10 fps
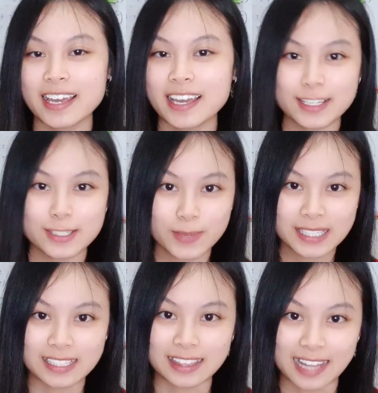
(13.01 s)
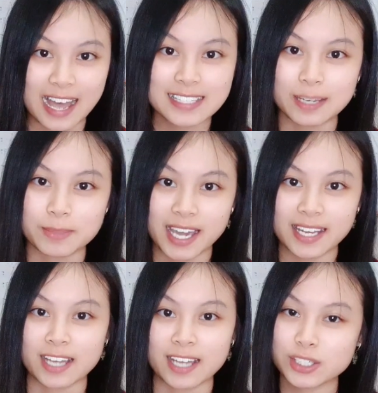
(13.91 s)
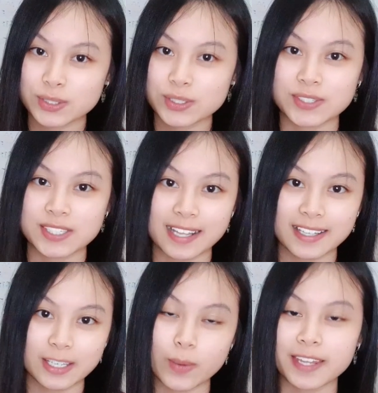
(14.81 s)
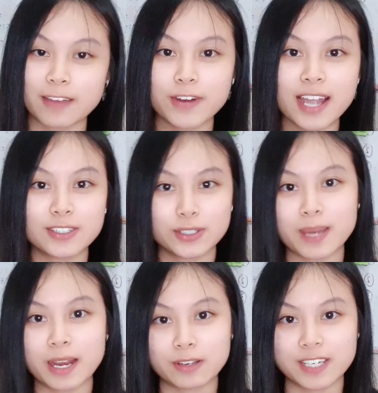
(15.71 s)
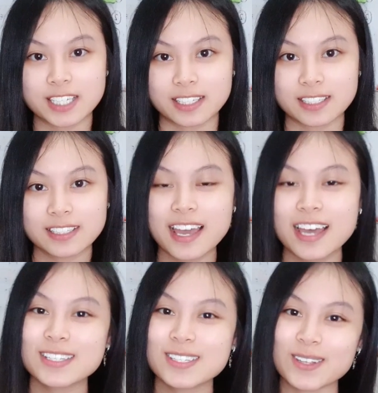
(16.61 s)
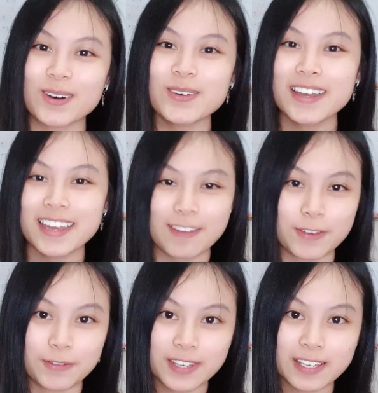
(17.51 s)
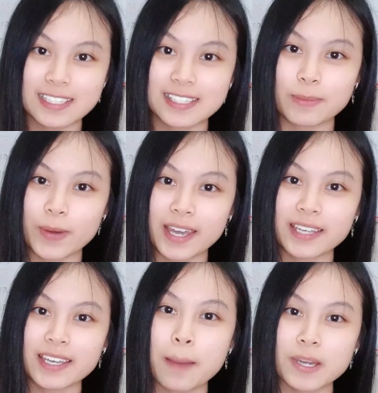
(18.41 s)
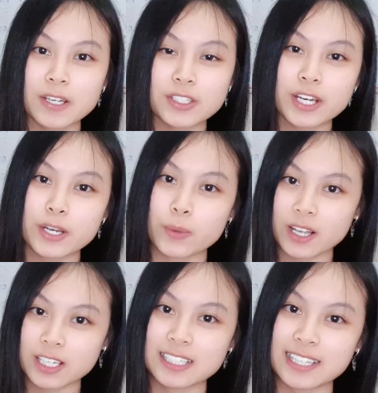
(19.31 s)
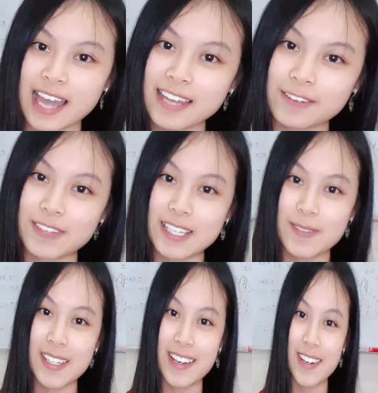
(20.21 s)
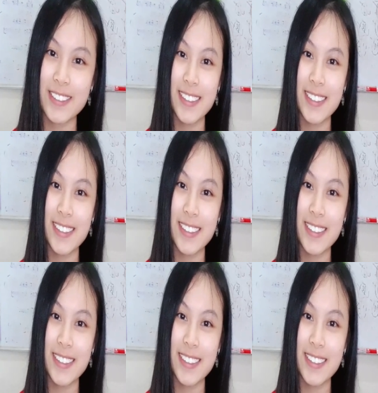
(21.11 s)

It is always the last subject that I choose to study whenever I do my revision. So, if you feel the same way, make sure you watch to the end of this video.